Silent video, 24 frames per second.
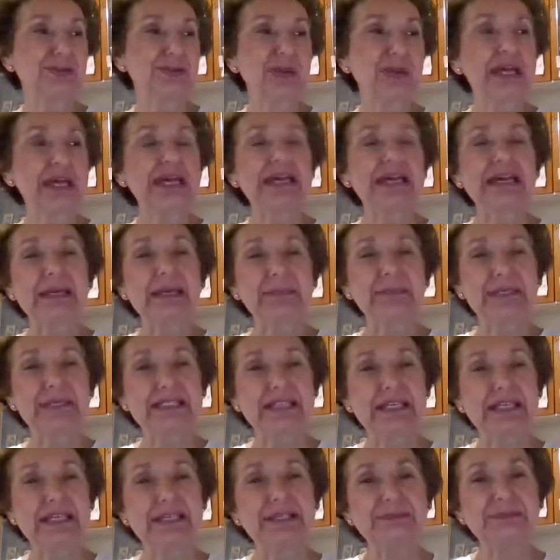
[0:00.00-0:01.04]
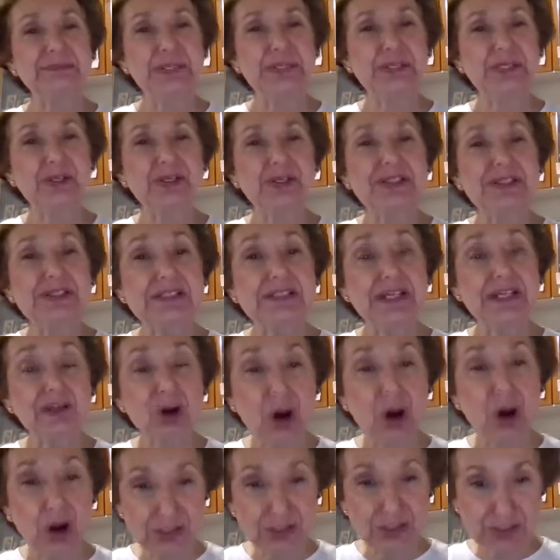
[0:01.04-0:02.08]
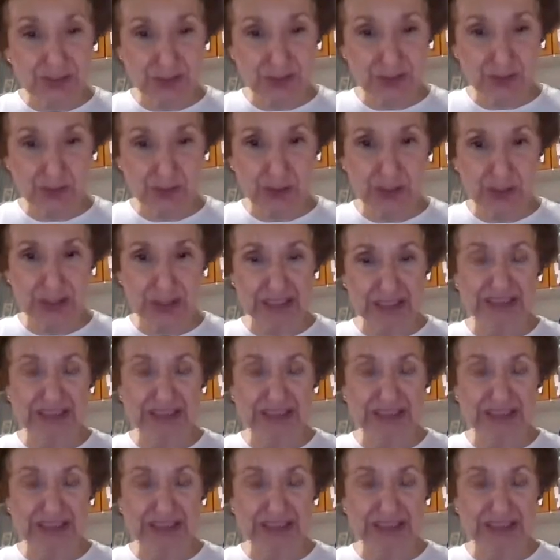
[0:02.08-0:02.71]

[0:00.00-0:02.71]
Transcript: imitate him, because there are stories